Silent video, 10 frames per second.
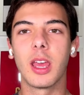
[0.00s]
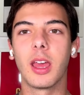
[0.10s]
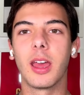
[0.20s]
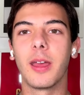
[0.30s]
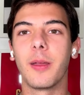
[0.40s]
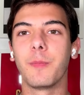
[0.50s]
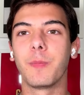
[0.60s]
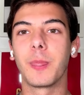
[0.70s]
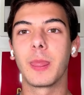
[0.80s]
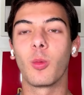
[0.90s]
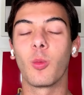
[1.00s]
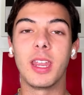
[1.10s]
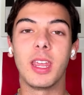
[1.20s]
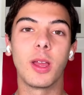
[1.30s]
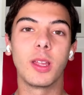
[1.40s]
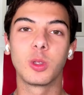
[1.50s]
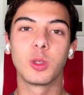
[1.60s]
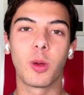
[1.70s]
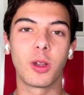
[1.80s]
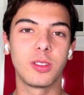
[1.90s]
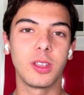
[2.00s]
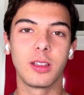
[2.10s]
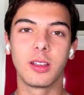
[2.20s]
When he went to Sporting,